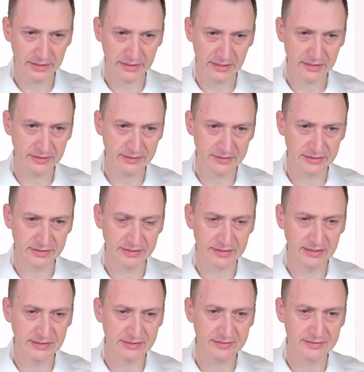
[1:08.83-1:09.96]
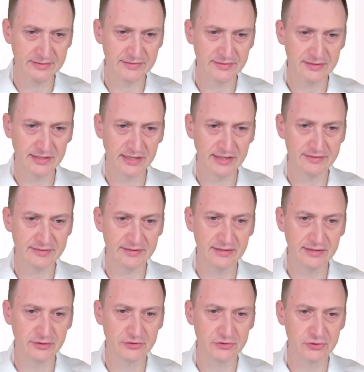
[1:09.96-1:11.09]
Edit the etc se
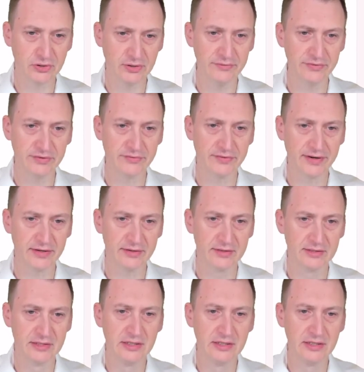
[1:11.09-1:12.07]
linux config file